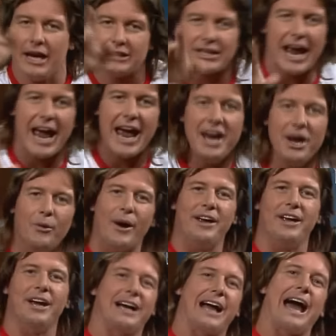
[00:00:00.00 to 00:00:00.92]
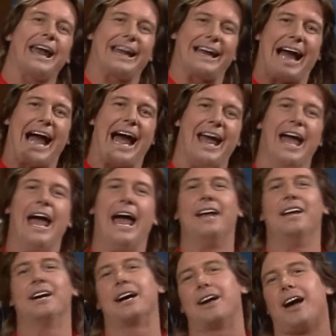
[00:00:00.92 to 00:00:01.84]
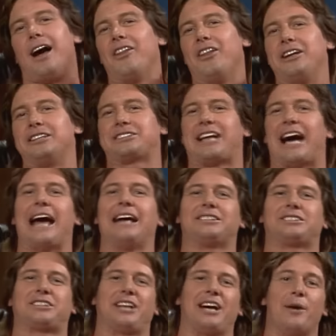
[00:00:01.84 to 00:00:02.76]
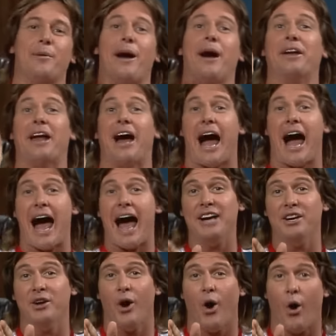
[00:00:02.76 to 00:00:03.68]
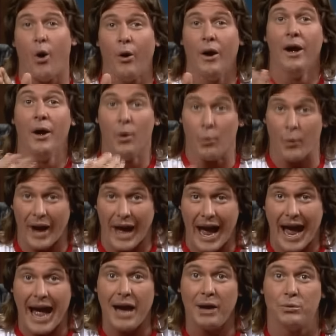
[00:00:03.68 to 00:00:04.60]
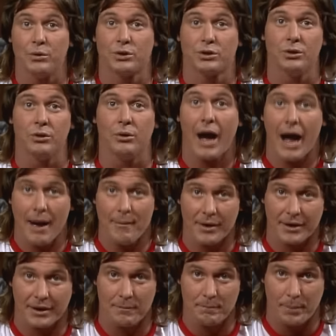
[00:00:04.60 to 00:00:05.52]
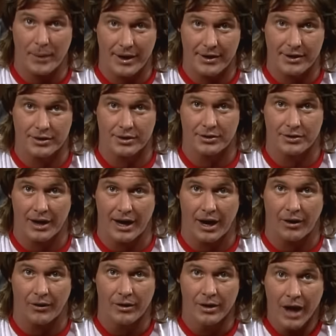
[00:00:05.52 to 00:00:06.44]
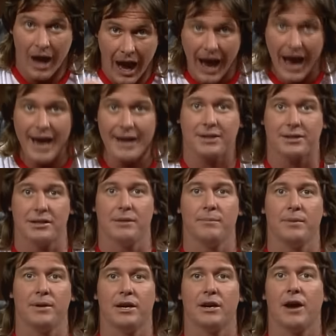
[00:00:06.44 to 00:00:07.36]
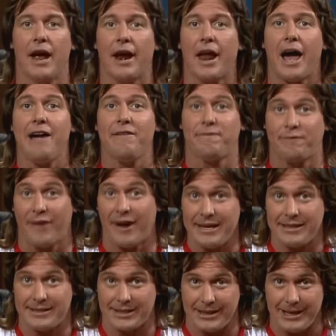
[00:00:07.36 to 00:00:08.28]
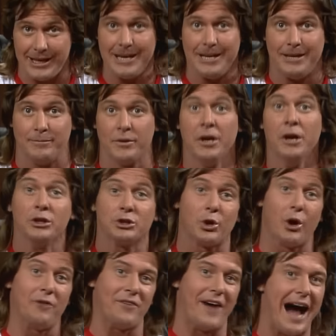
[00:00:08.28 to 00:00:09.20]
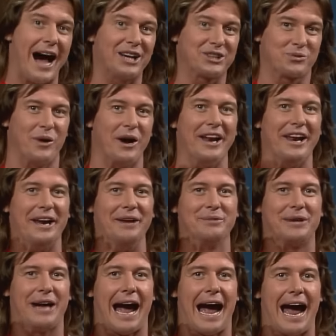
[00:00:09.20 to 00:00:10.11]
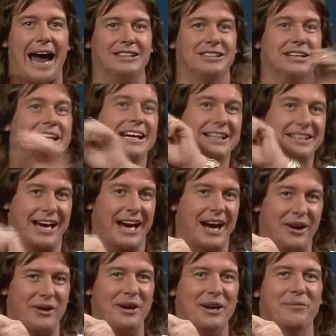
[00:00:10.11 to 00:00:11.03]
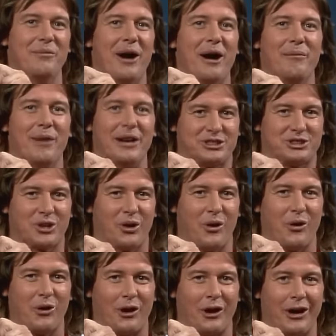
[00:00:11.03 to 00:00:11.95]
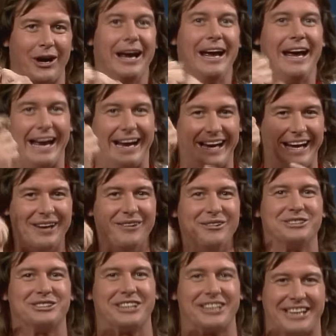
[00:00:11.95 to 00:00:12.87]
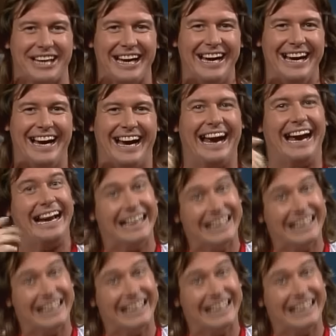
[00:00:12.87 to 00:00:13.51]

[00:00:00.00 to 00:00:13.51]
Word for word: It's Close. anyway, you got a guy and you got all these guys carrying around. Now, I know what I would do. I'm a competitor now. I come here and I fight to eat. So if I was one of them guys carrying him on my shoulder and he was the king,